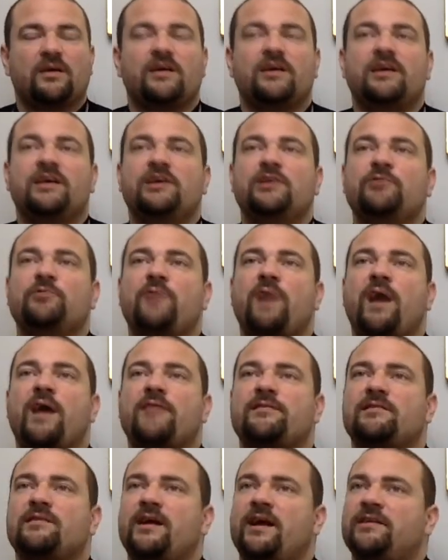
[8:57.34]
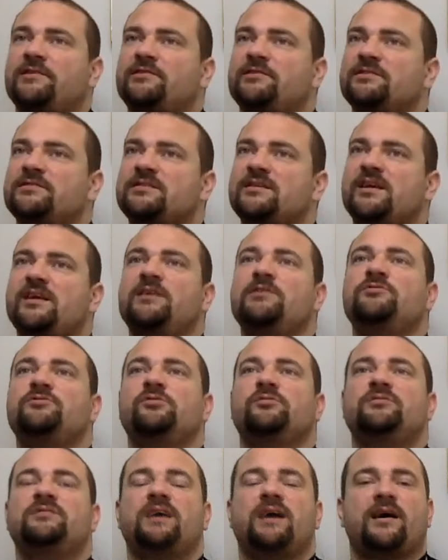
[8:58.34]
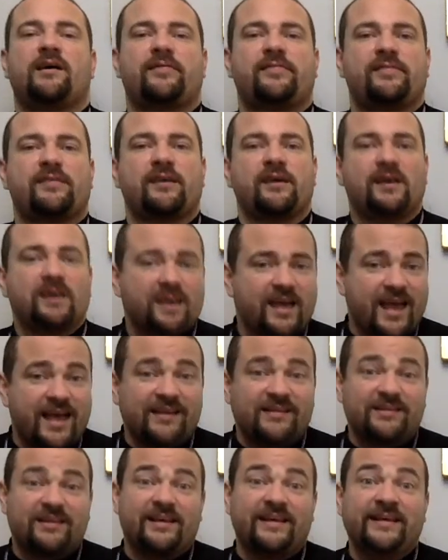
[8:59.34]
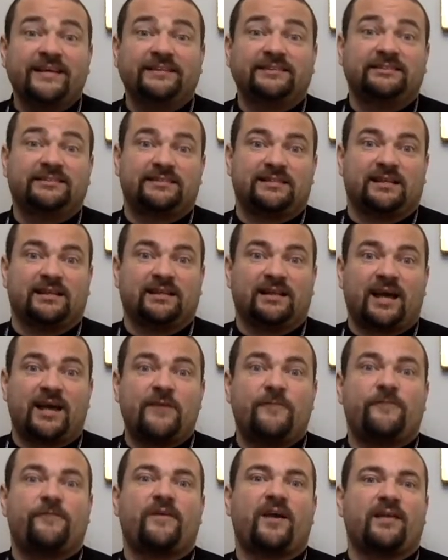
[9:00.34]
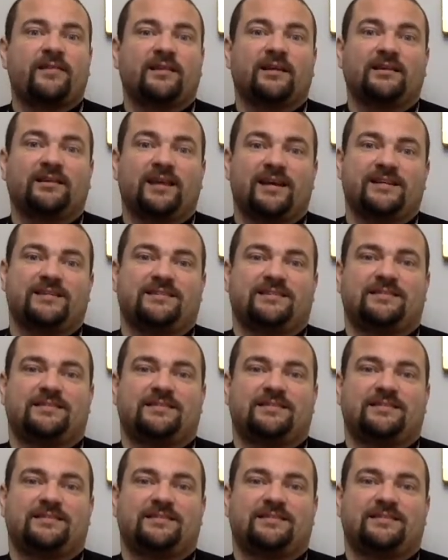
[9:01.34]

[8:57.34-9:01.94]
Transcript: He rather enters into death and is the life and the light.